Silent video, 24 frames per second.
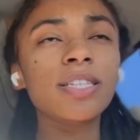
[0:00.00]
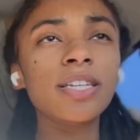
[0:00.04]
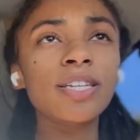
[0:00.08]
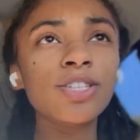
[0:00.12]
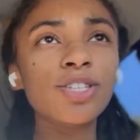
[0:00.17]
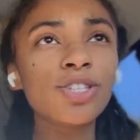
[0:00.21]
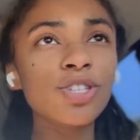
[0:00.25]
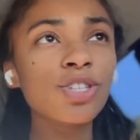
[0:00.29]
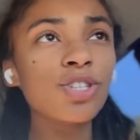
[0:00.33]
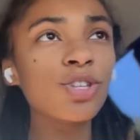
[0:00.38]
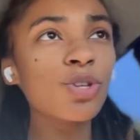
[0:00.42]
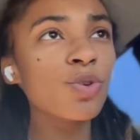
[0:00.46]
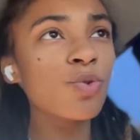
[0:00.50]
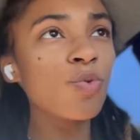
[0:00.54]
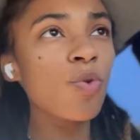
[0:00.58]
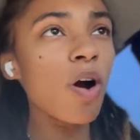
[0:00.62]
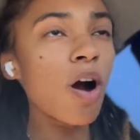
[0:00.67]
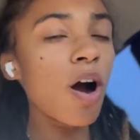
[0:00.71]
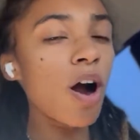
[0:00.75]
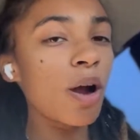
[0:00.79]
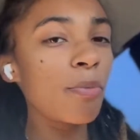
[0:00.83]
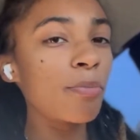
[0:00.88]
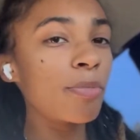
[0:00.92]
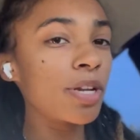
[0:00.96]
Since you
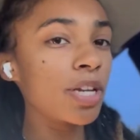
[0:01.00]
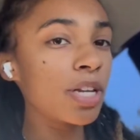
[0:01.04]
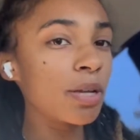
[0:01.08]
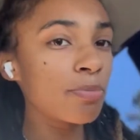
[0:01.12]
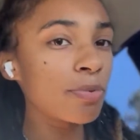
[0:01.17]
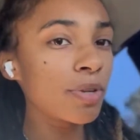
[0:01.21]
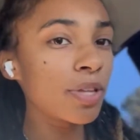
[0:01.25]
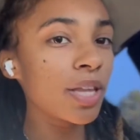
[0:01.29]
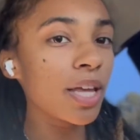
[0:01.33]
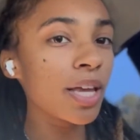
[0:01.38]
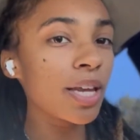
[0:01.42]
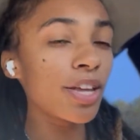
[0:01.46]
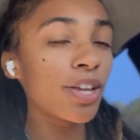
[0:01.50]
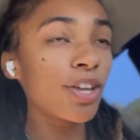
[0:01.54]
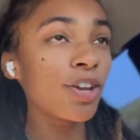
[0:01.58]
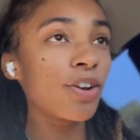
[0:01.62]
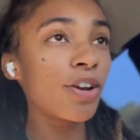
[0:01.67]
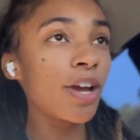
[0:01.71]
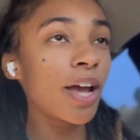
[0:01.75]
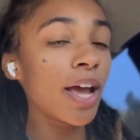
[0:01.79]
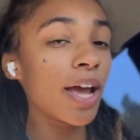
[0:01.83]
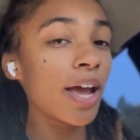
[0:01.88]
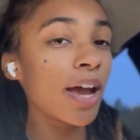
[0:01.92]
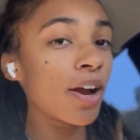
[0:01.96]
are manipulating
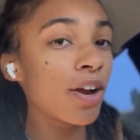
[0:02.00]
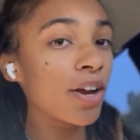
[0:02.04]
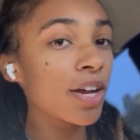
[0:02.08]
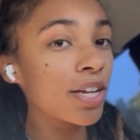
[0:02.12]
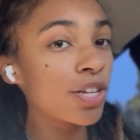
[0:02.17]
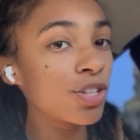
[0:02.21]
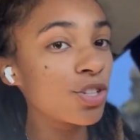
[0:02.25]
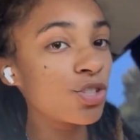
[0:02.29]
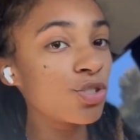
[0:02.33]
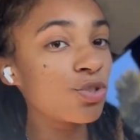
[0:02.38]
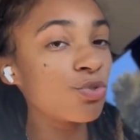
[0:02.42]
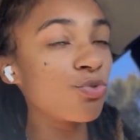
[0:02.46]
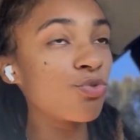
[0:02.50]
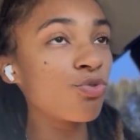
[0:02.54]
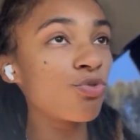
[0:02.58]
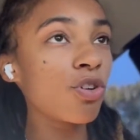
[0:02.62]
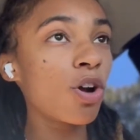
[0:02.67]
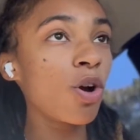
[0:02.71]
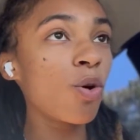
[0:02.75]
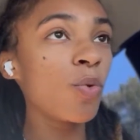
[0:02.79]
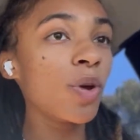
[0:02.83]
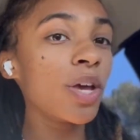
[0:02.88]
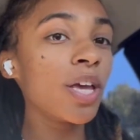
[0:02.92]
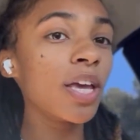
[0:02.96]
your hair into
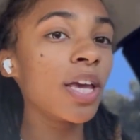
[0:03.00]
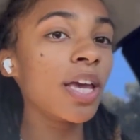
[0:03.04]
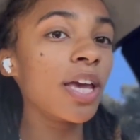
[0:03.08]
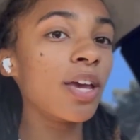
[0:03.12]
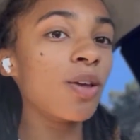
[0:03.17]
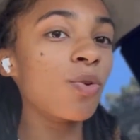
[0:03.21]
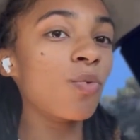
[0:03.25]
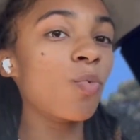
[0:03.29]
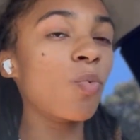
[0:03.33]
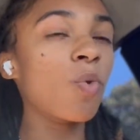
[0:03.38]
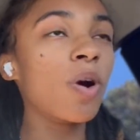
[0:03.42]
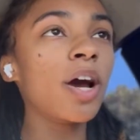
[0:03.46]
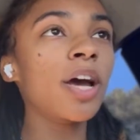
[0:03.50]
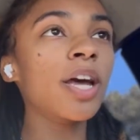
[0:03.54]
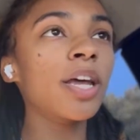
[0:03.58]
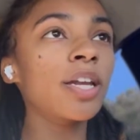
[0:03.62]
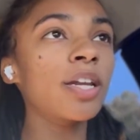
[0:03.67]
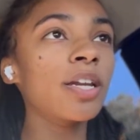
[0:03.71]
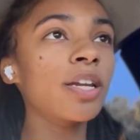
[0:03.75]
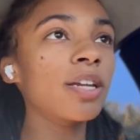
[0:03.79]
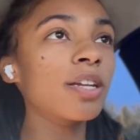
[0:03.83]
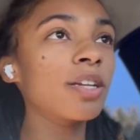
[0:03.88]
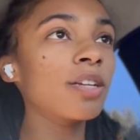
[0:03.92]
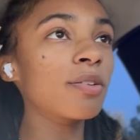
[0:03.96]
growing in
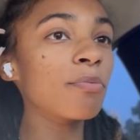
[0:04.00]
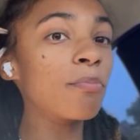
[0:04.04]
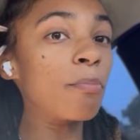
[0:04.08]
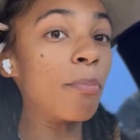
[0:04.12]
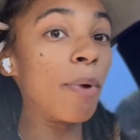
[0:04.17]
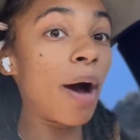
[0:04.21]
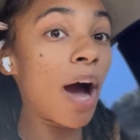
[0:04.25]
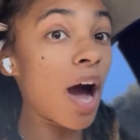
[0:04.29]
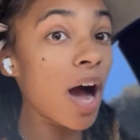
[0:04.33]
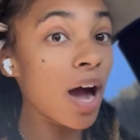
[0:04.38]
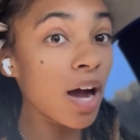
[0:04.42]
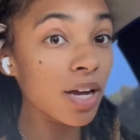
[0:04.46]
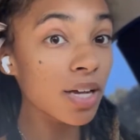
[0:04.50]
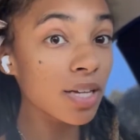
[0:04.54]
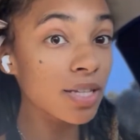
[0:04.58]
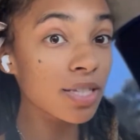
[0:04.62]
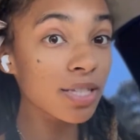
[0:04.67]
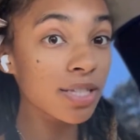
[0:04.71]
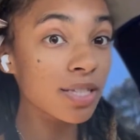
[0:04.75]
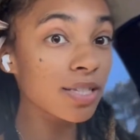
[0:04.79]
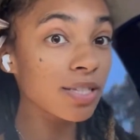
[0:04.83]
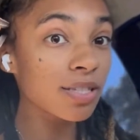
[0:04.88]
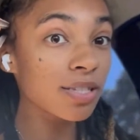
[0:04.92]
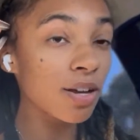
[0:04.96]
one
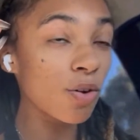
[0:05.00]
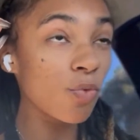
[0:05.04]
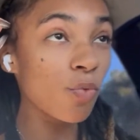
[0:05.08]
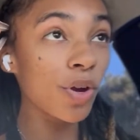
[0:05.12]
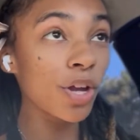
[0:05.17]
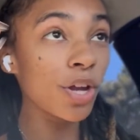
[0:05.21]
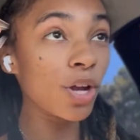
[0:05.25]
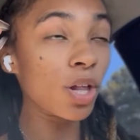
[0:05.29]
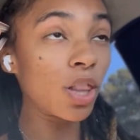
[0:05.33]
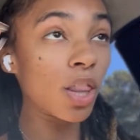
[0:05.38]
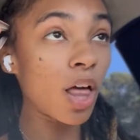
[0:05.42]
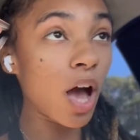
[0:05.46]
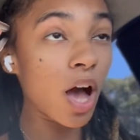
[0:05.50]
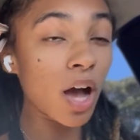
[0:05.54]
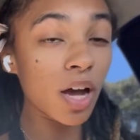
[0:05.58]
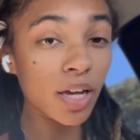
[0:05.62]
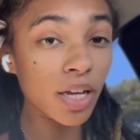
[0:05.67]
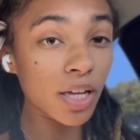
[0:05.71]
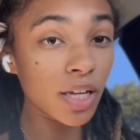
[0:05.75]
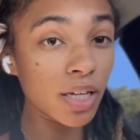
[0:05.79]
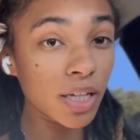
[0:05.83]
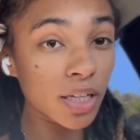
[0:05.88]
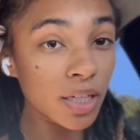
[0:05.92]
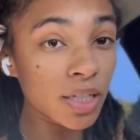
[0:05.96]
box where your lock
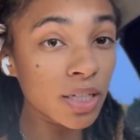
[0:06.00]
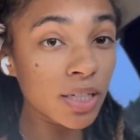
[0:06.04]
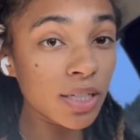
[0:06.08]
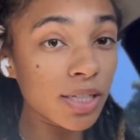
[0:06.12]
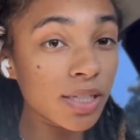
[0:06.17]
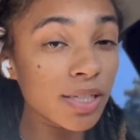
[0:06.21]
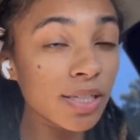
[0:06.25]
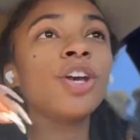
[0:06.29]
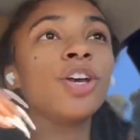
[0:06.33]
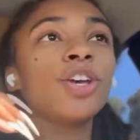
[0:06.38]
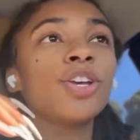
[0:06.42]
is,